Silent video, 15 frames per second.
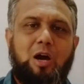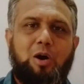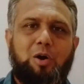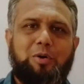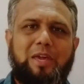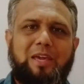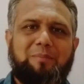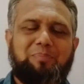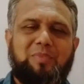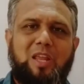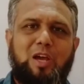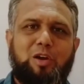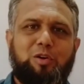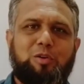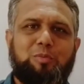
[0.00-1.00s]
Okay,
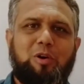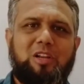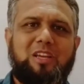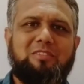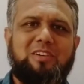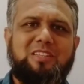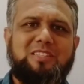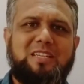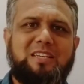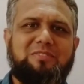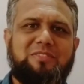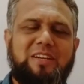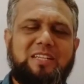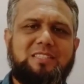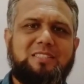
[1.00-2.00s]
good morning once again
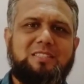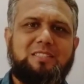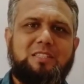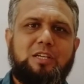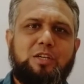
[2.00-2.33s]
friends.